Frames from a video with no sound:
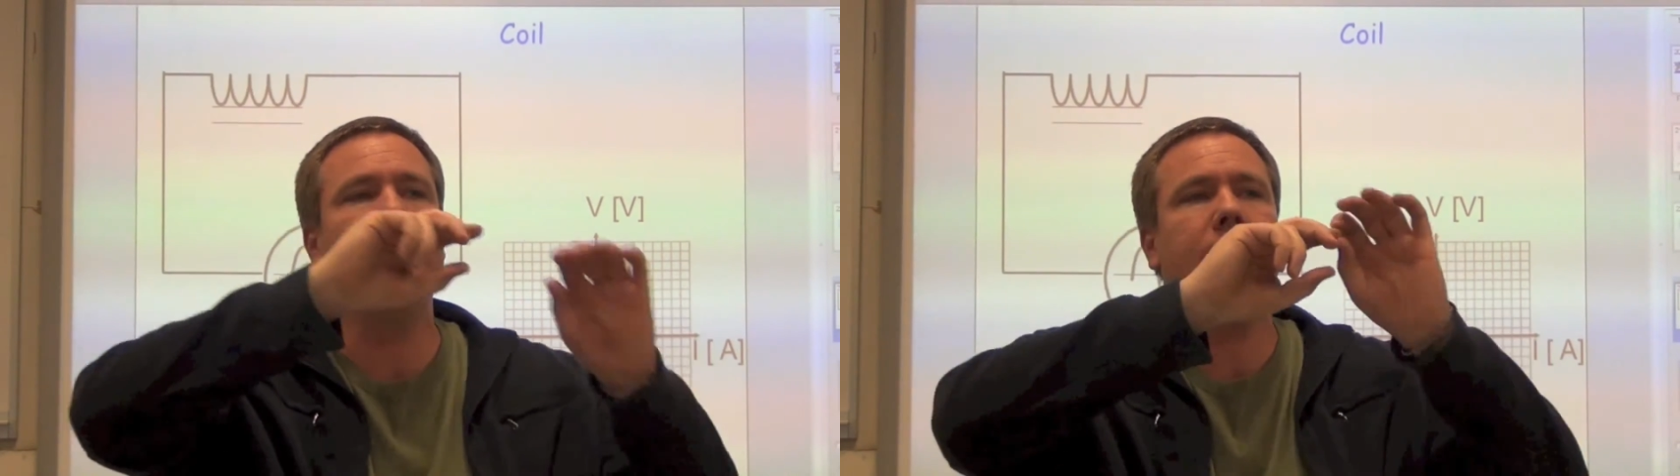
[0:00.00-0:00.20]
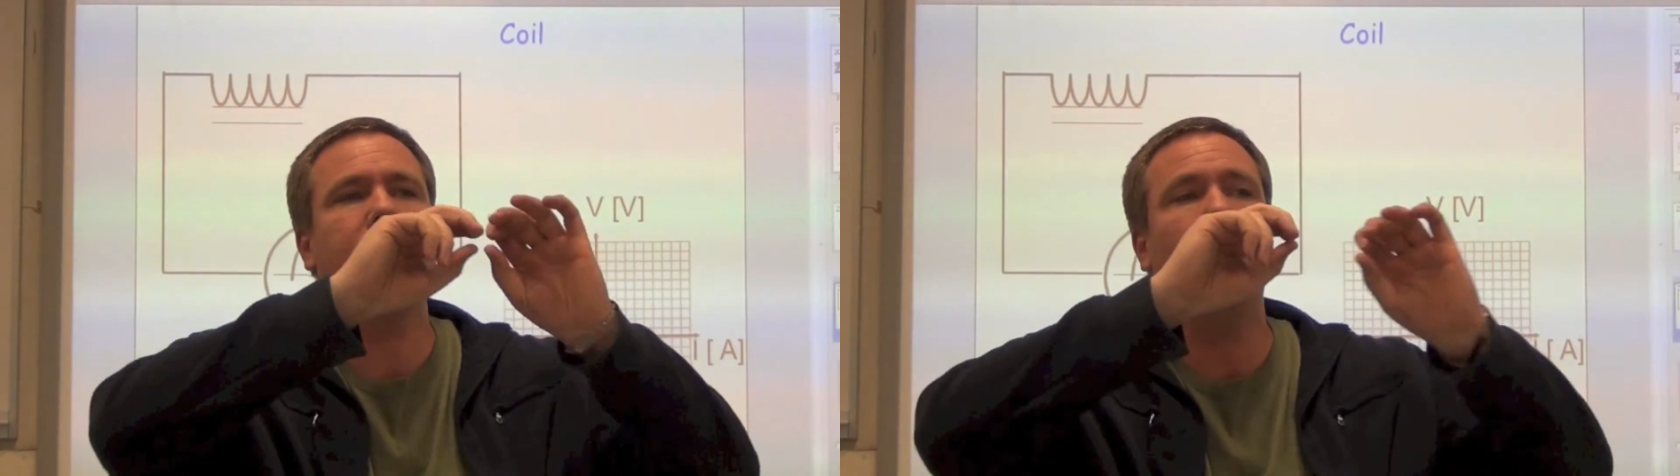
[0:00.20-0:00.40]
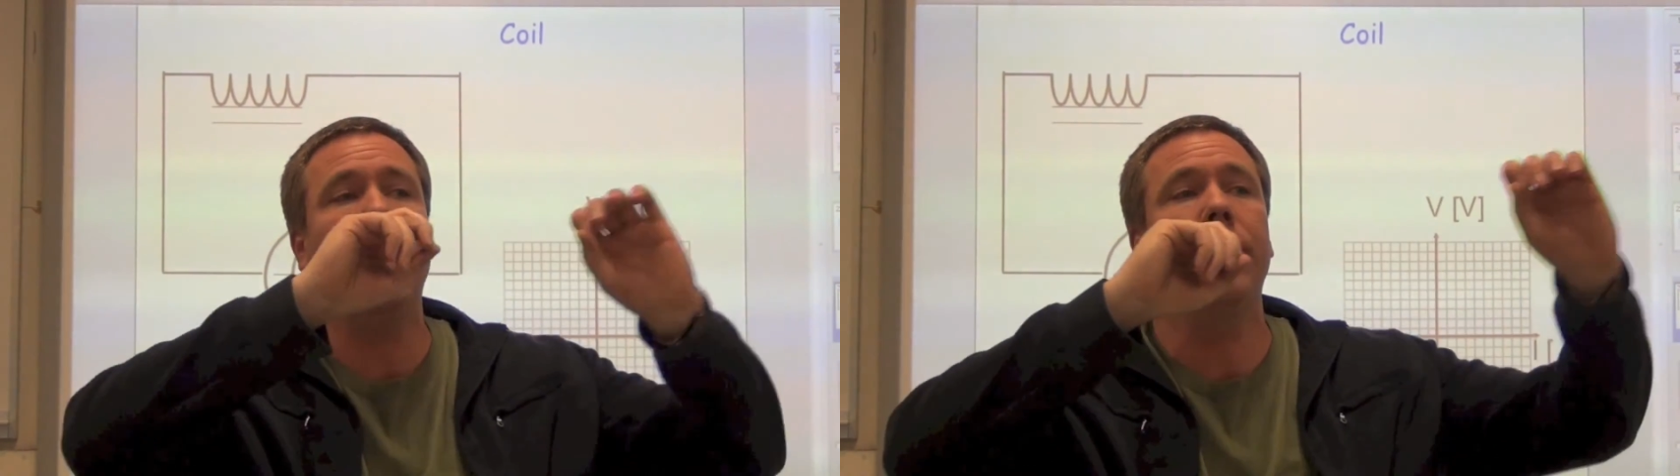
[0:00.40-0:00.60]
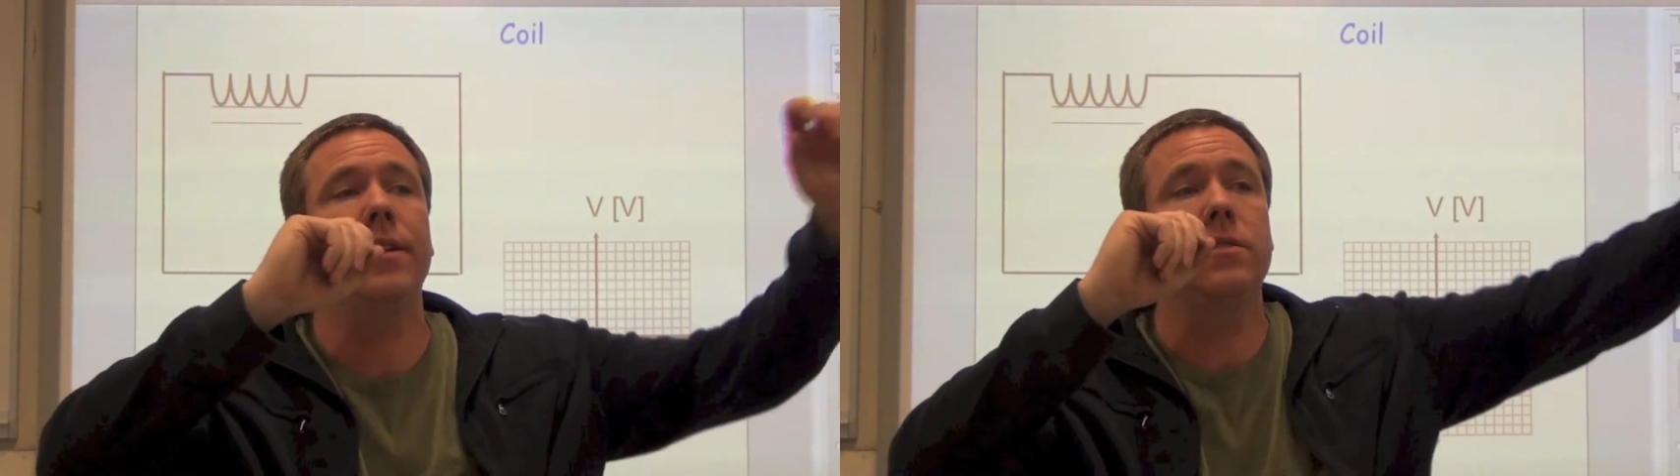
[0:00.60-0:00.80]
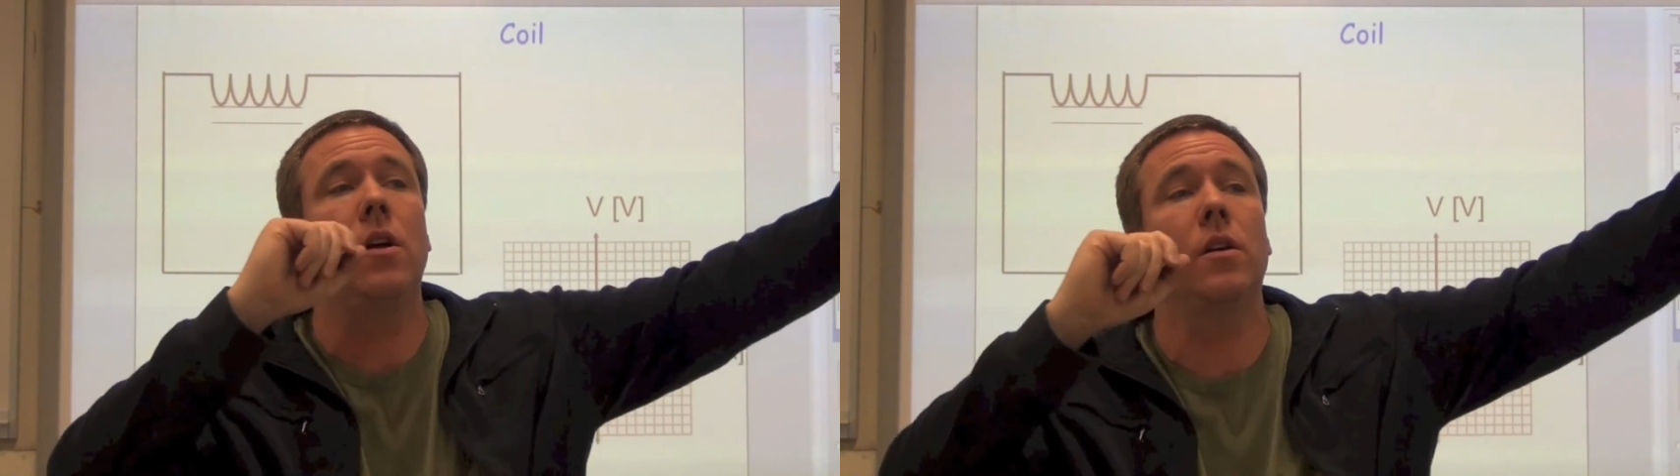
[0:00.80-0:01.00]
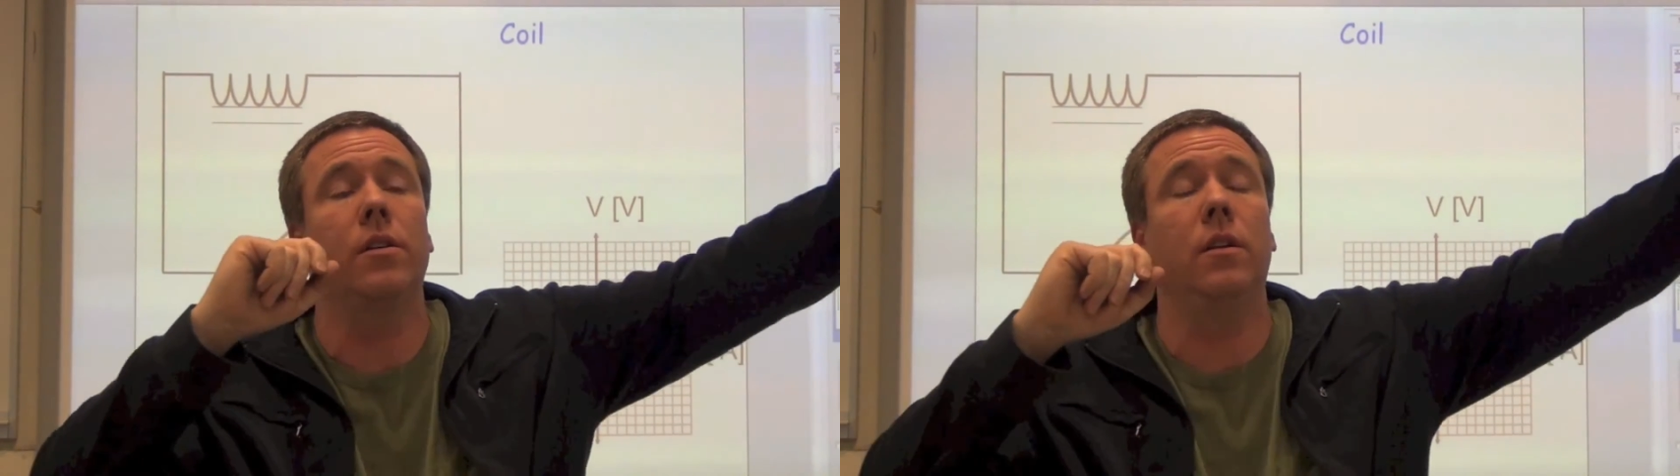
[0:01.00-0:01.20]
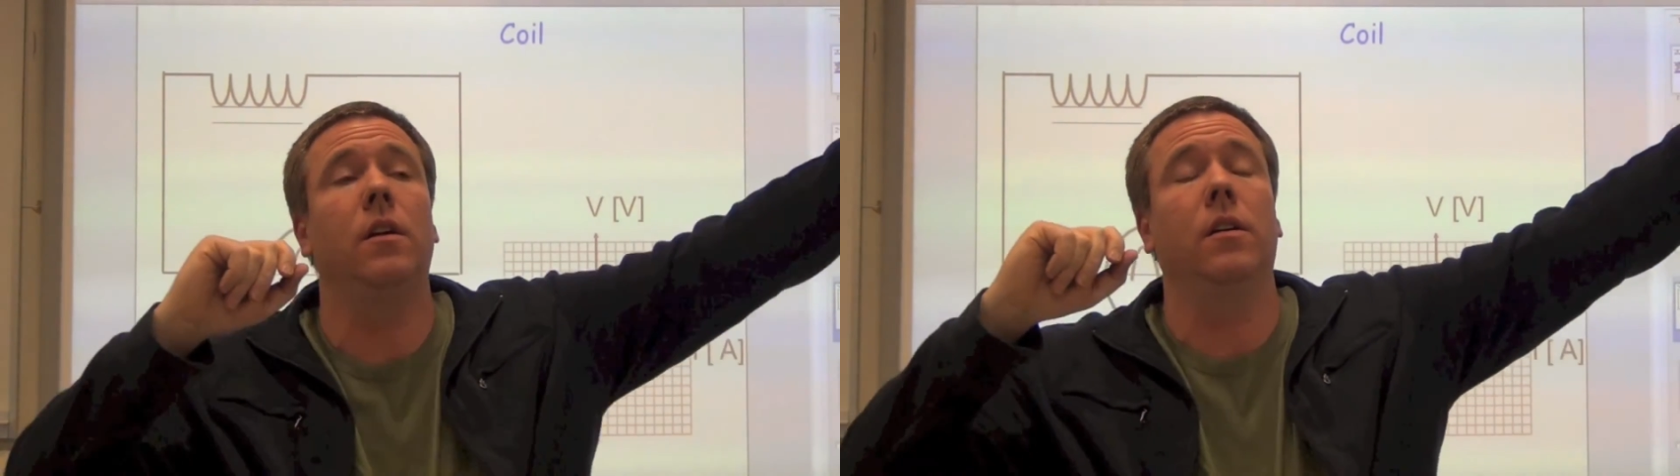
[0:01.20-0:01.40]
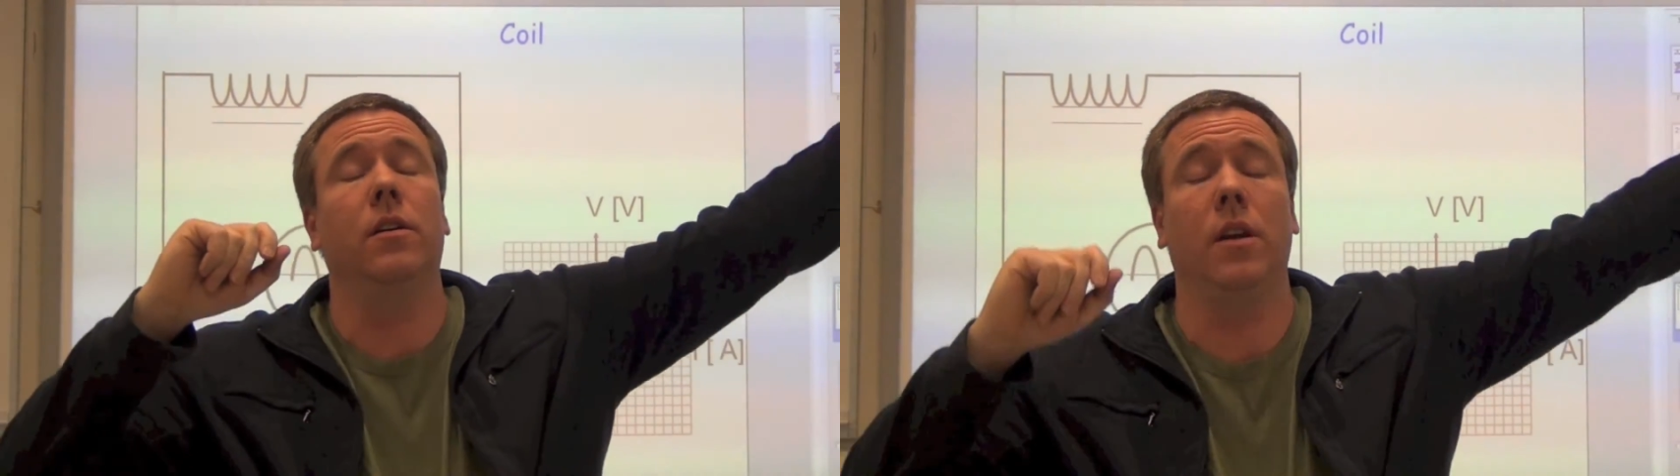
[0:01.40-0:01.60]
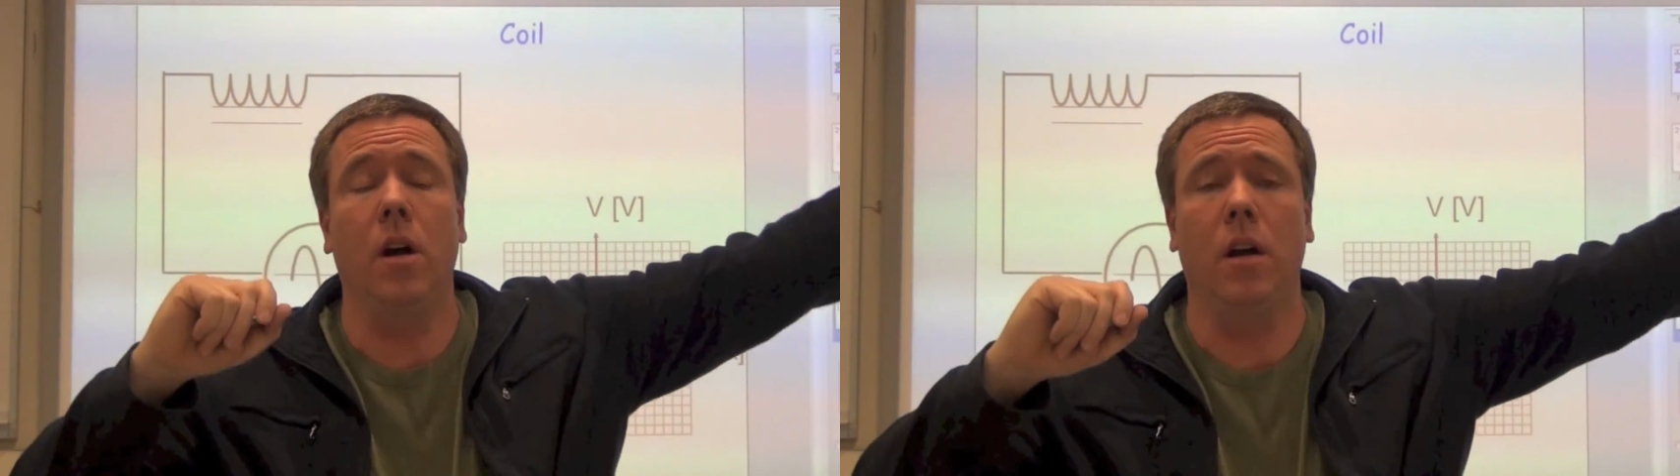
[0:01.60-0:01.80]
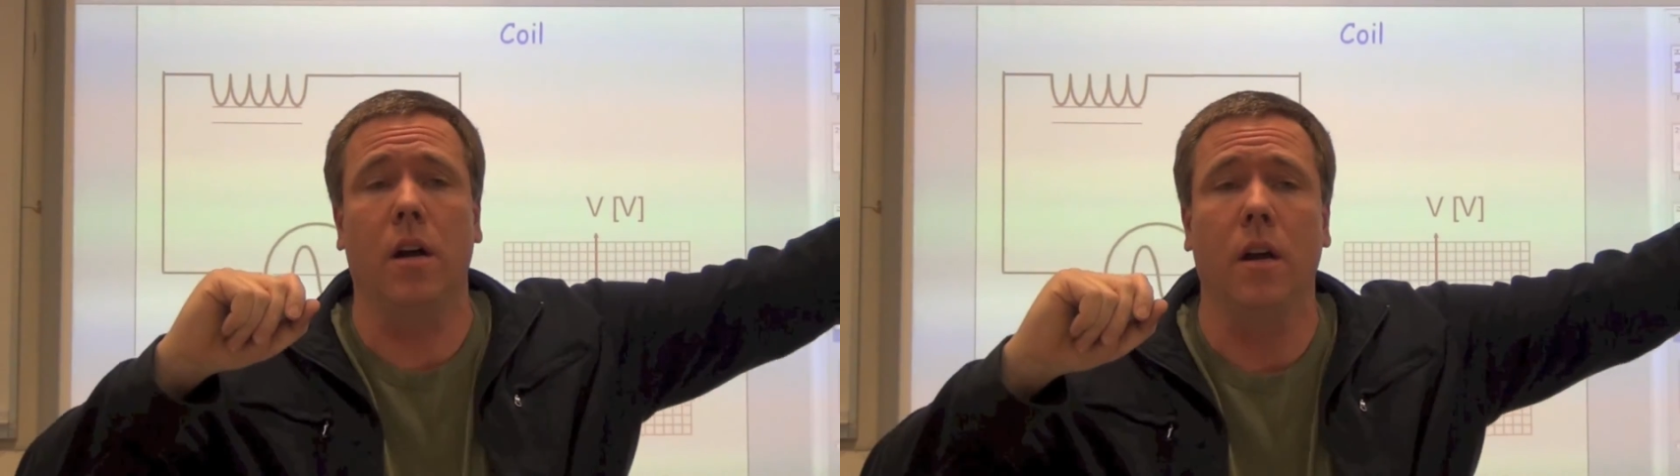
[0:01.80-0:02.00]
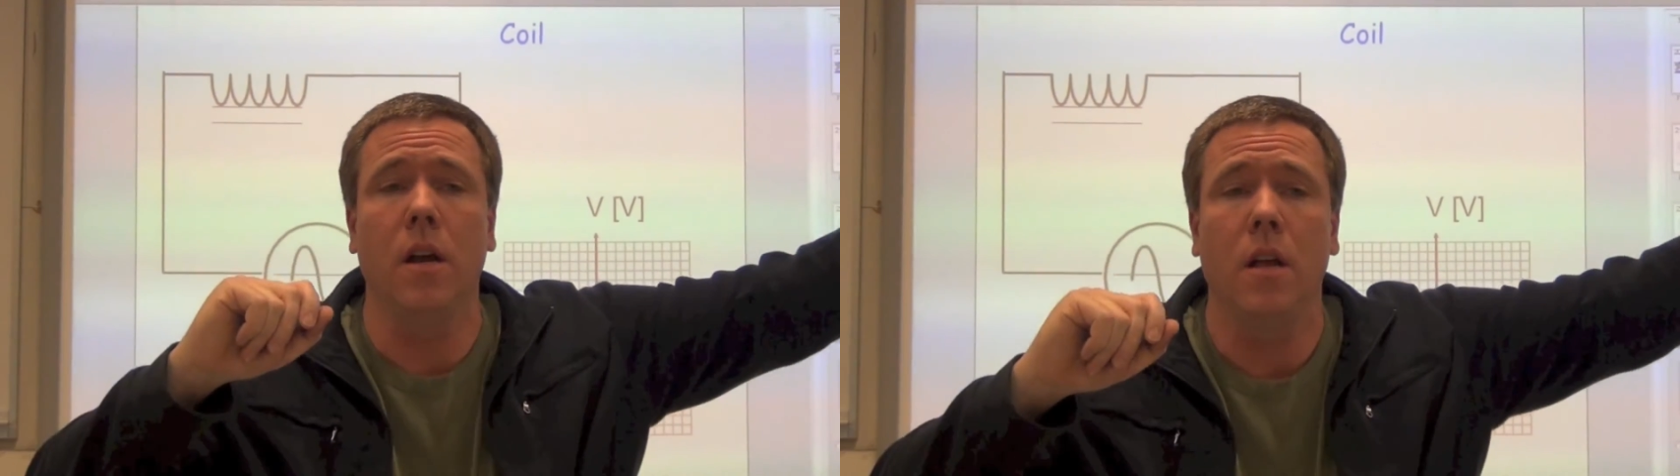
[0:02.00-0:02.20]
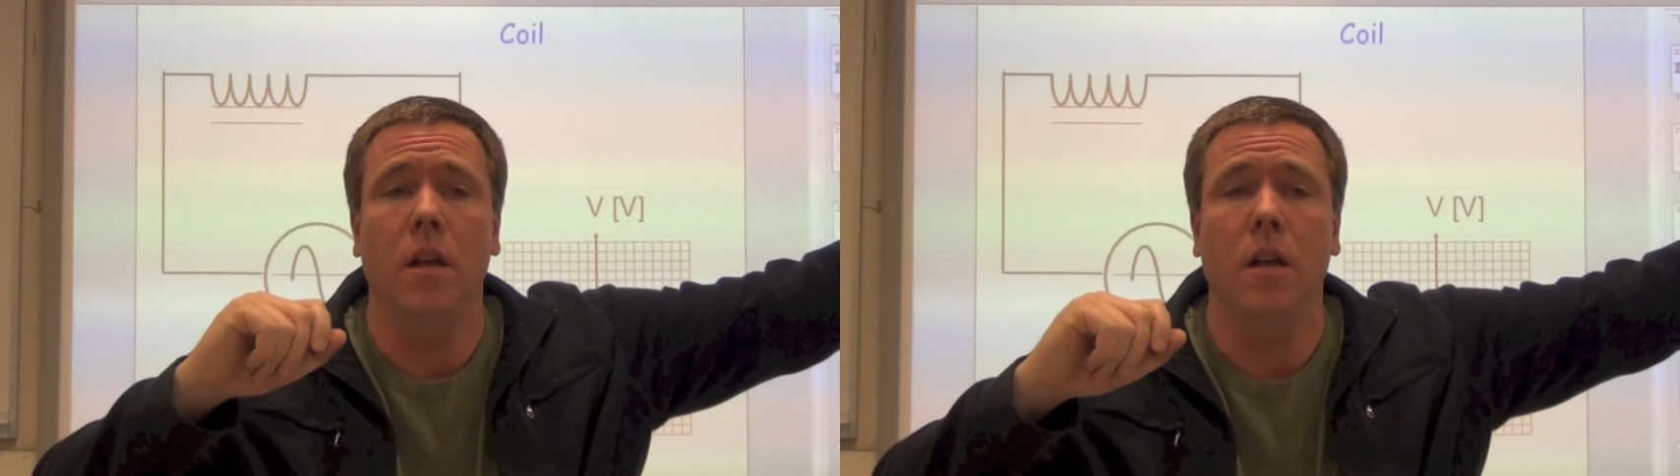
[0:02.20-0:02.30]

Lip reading: as the wire gets longer and longer and longer,